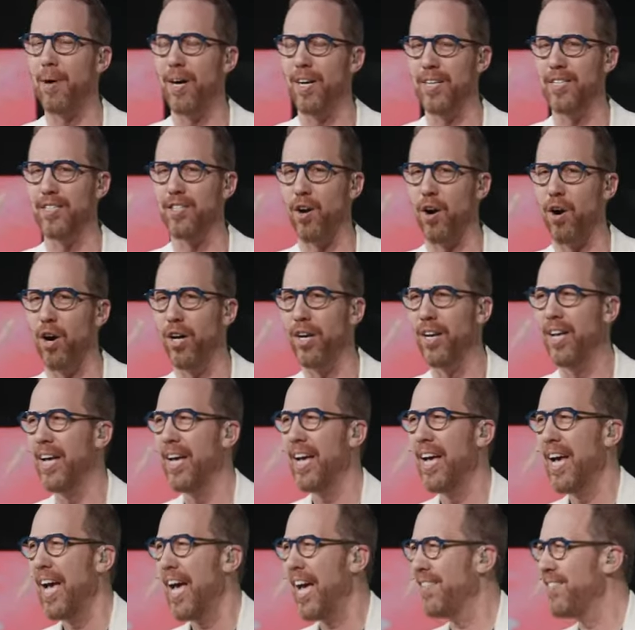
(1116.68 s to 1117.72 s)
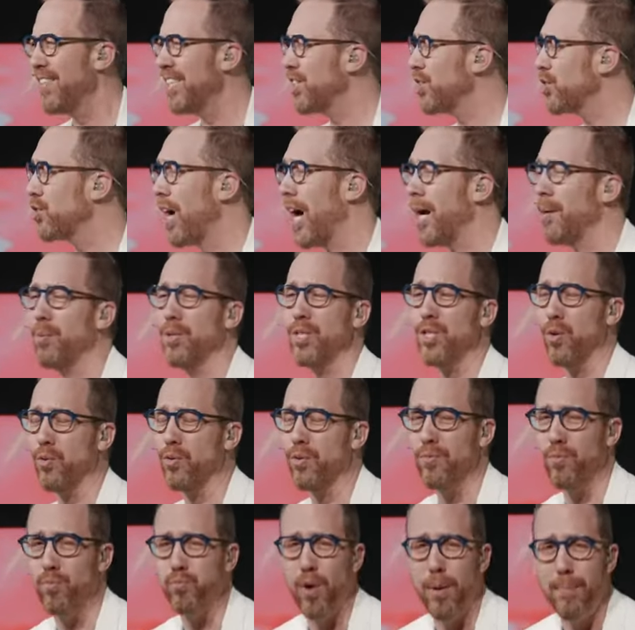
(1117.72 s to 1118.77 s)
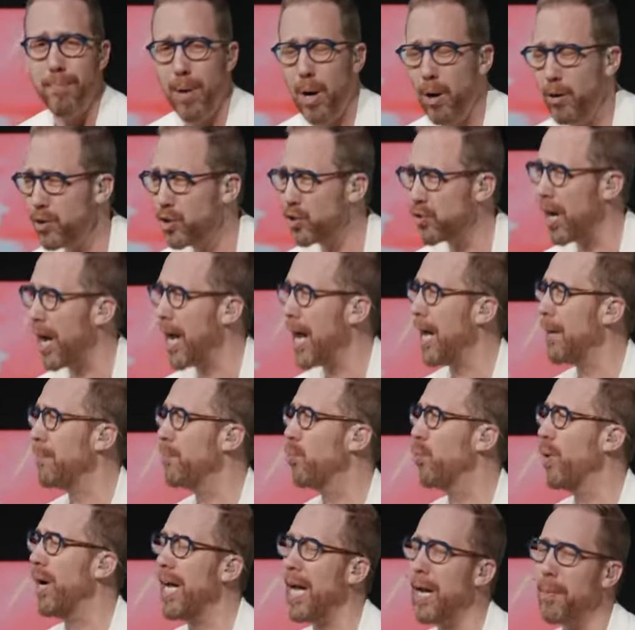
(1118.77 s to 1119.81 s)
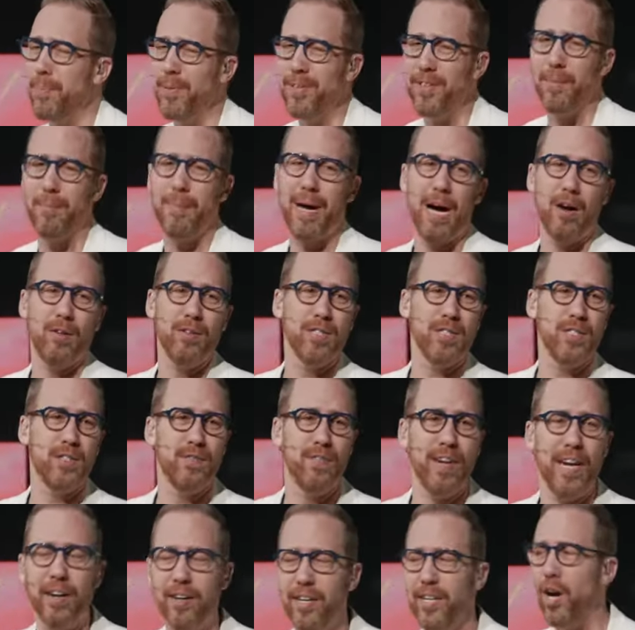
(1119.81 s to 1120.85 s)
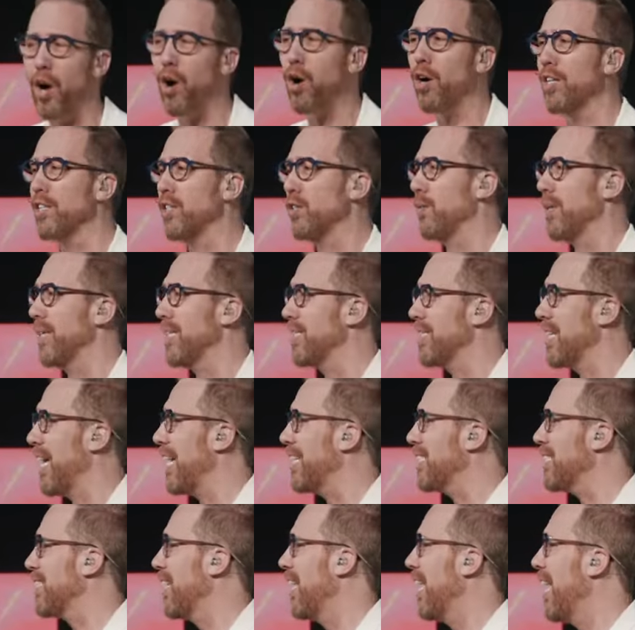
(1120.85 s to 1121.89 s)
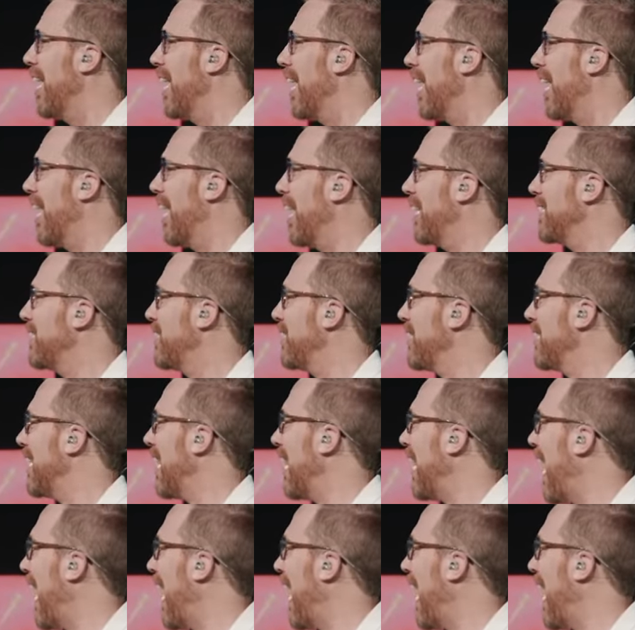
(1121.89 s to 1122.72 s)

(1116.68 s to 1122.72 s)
on his heart. And this tribe was a remote tribe, way up in the mountains, very hard to access, uh, to get